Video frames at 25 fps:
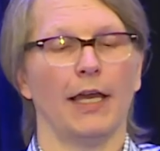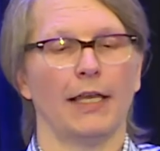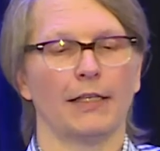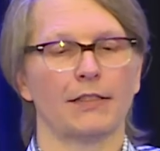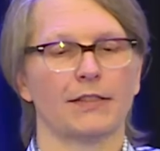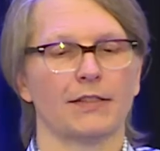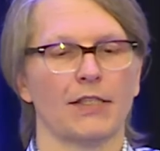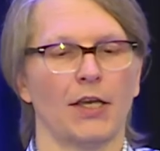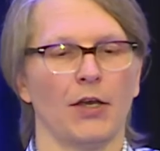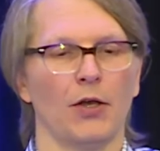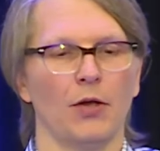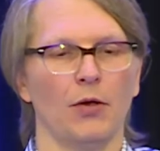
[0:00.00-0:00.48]

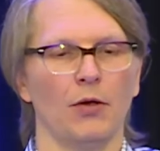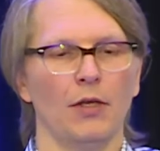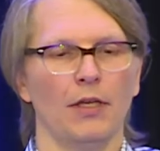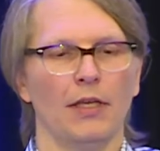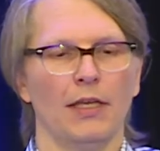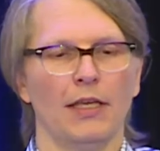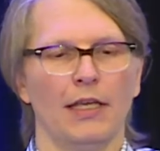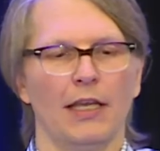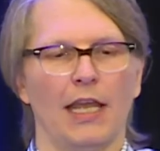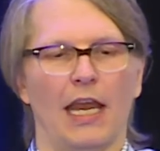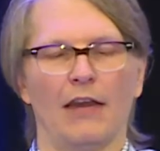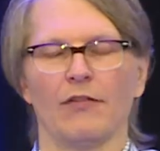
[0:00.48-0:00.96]
So
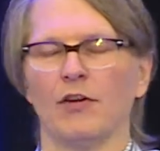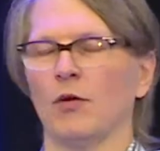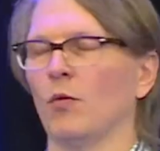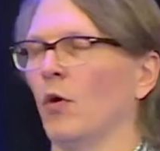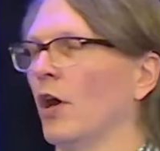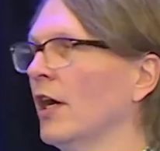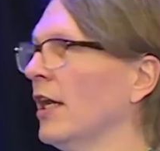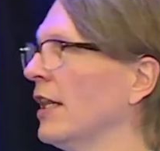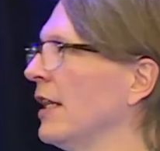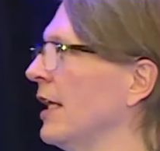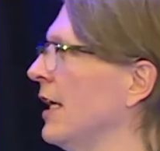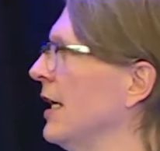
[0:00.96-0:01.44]
every
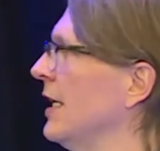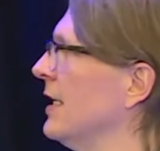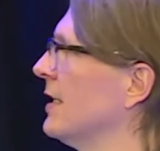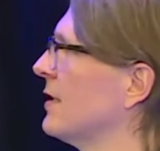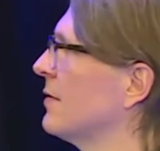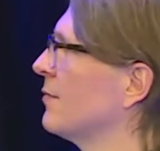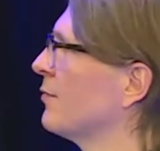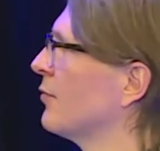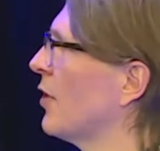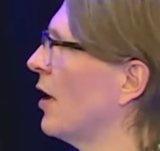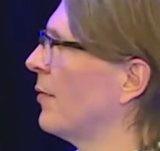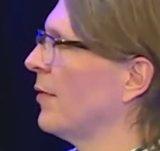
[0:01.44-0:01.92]
one of
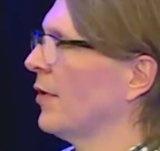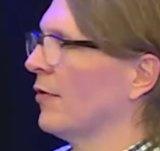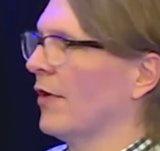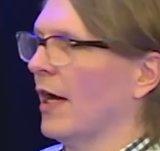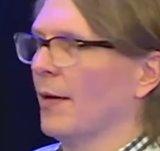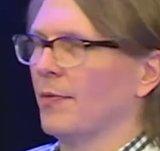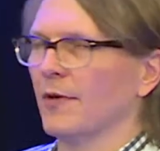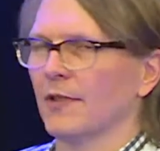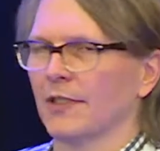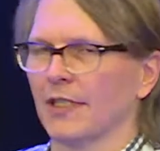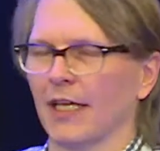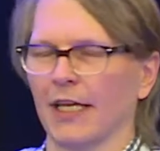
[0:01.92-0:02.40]
these probably
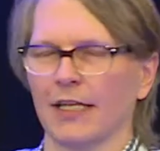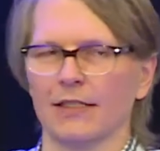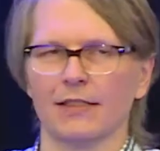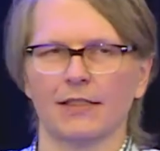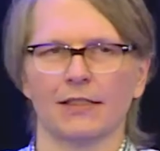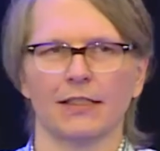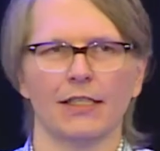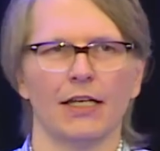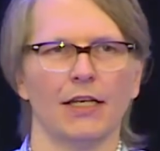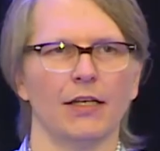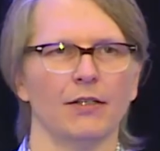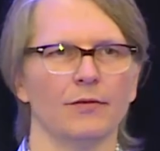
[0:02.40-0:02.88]

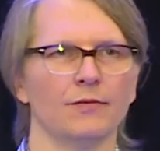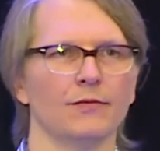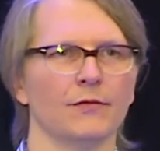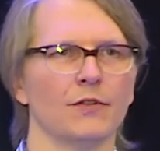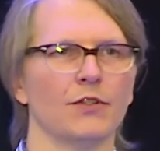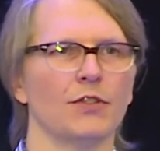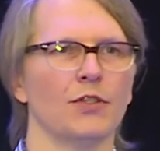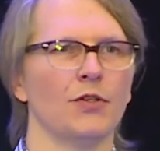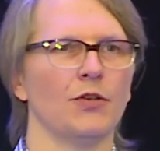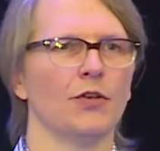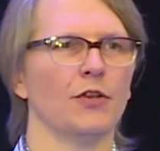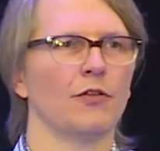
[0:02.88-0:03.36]
represents 2
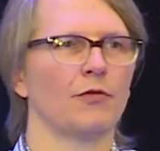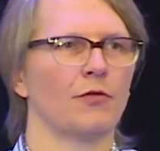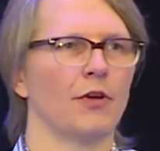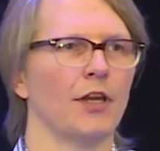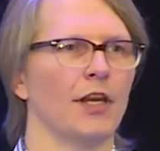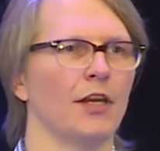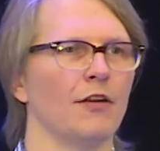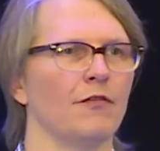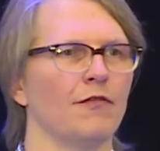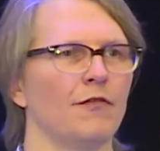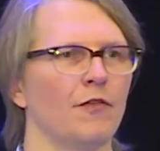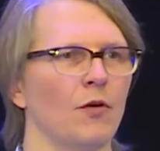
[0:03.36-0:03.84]
to
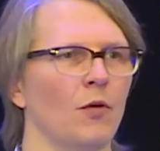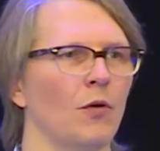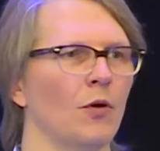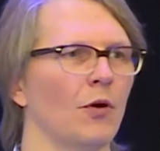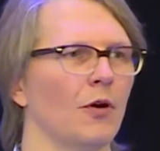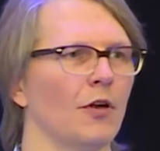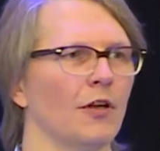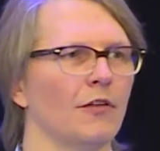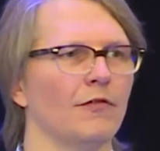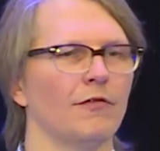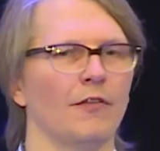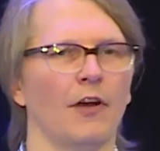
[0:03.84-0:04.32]
3 to
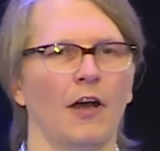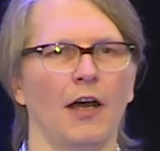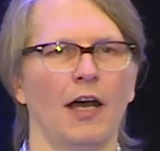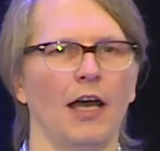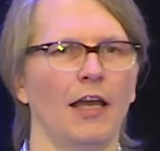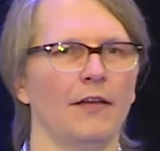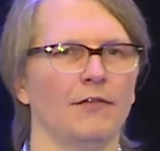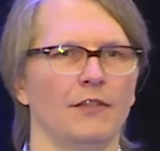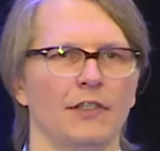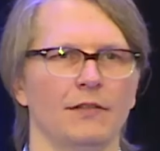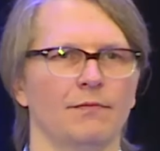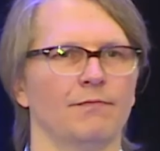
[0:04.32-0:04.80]
4 to
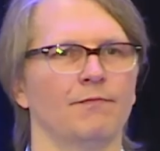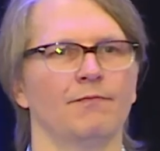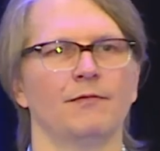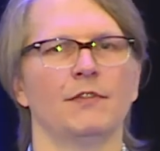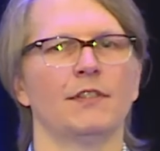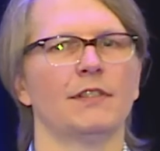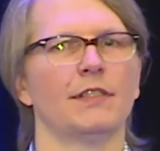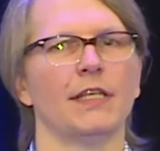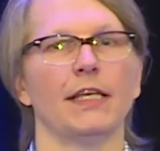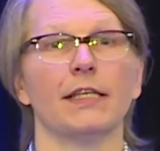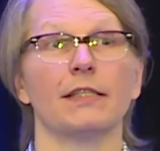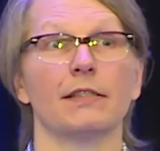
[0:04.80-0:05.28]
5 to
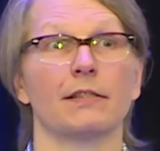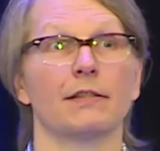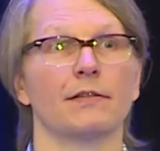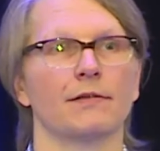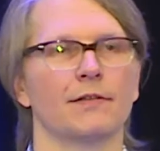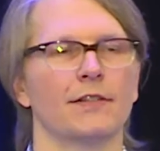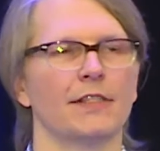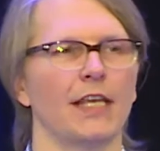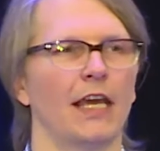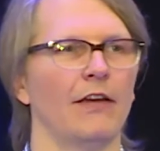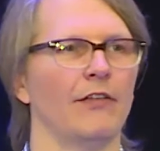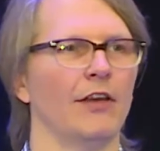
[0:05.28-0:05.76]
6,
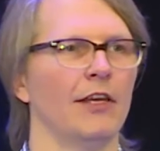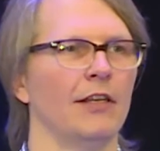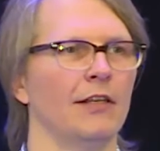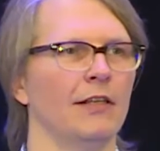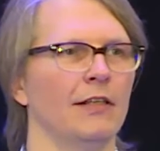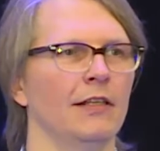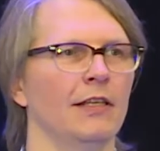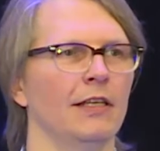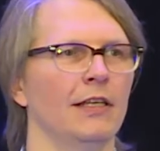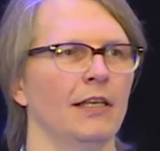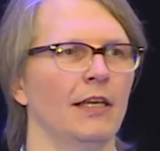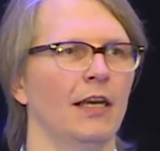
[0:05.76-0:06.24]

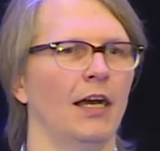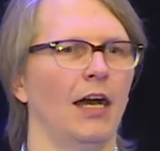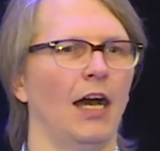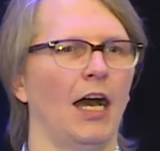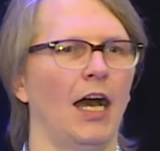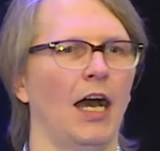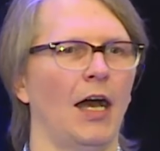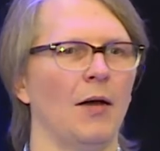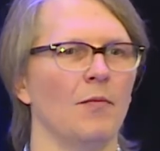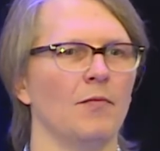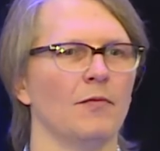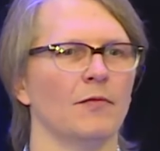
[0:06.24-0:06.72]
7
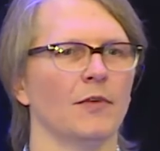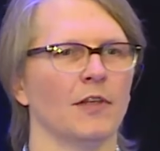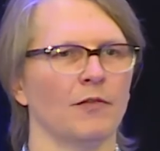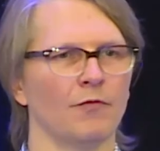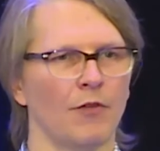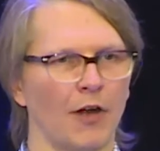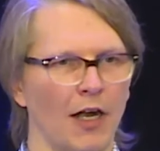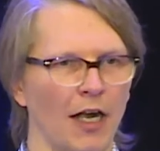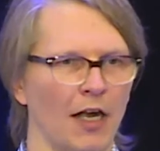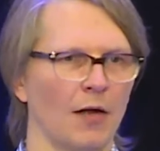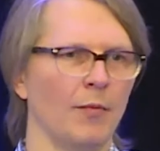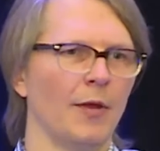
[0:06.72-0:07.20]

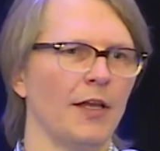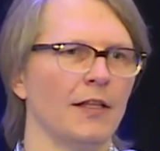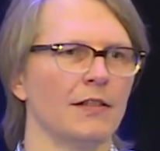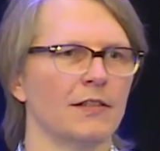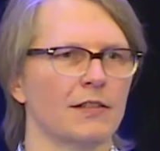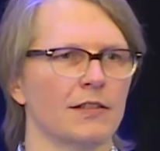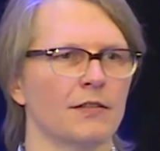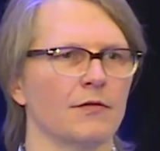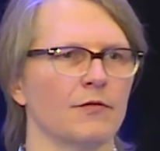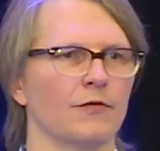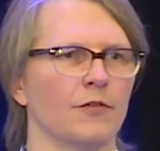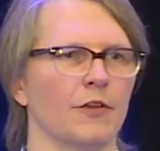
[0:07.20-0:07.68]

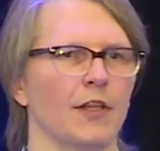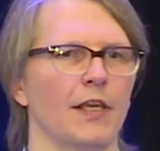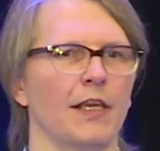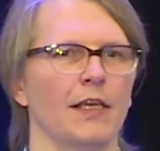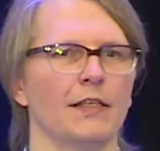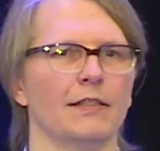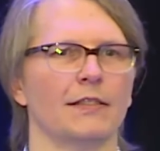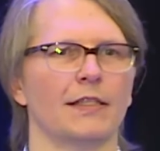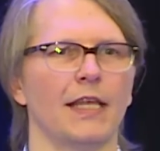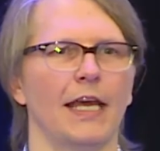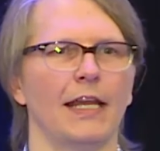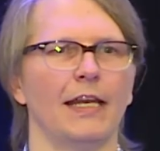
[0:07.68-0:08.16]
environments for
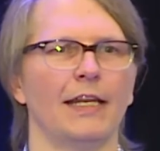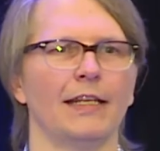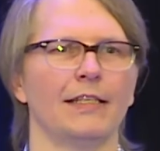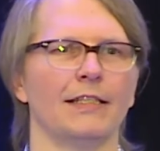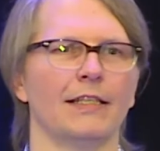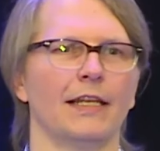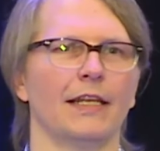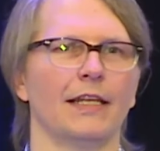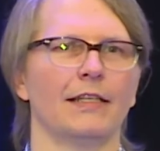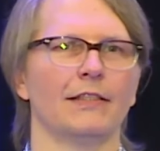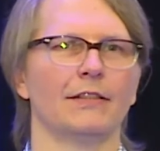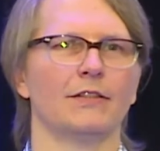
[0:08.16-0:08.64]
these that
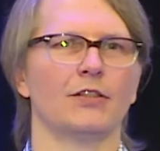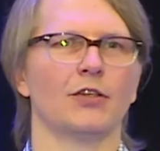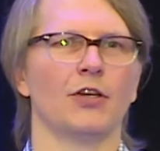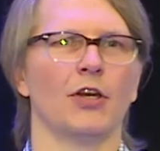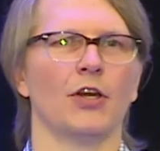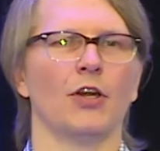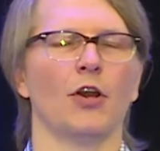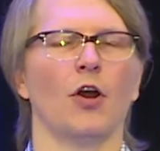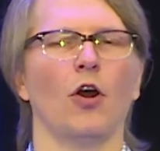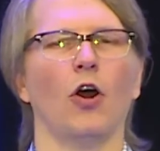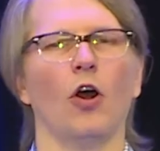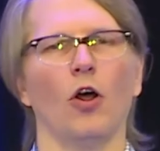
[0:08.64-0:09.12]
in
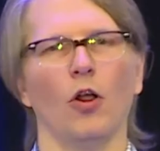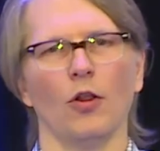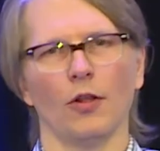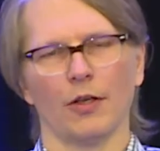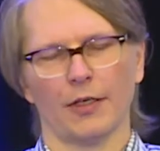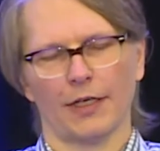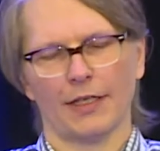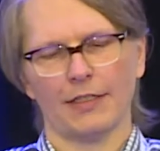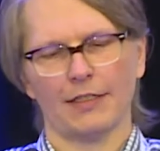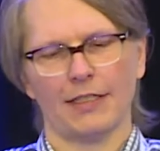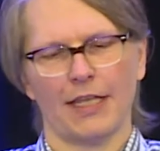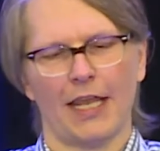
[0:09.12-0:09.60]
turn all
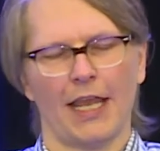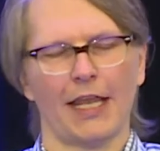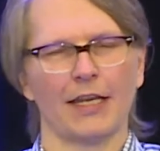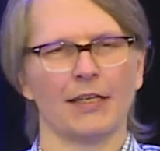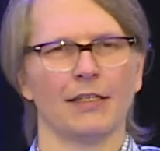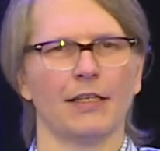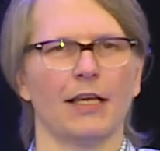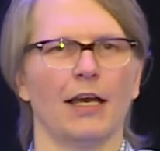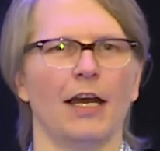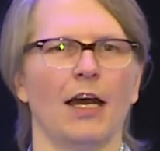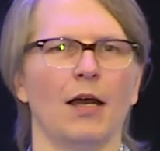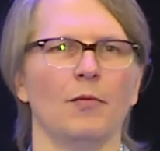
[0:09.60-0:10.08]
are
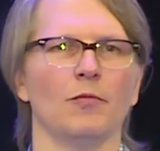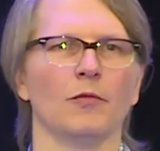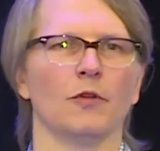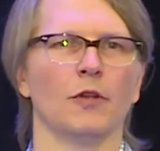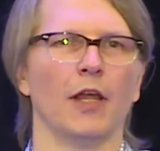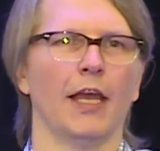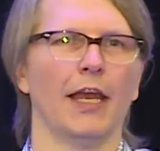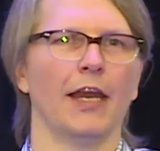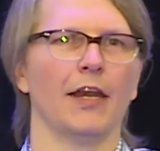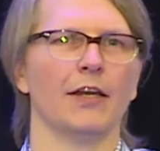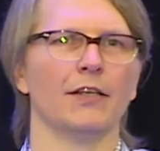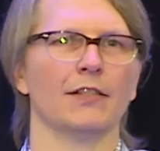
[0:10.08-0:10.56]
contain
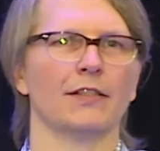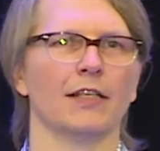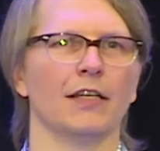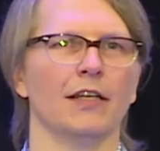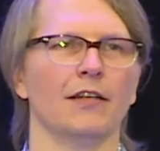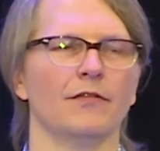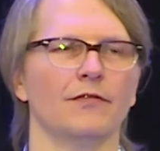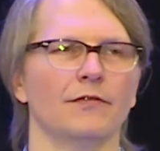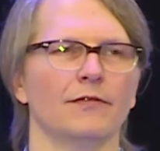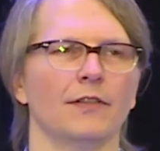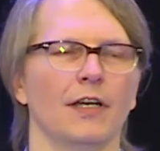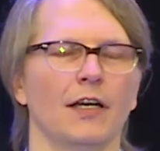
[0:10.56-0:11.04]
layers
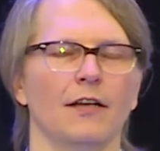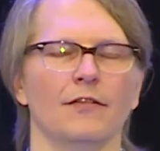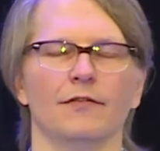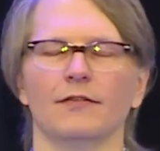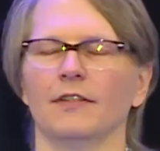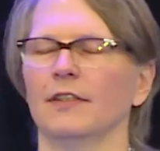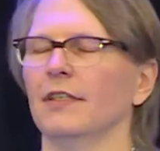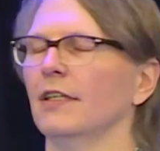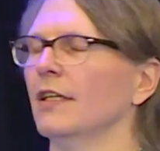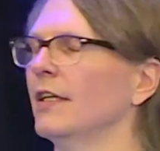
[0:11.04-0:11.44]
of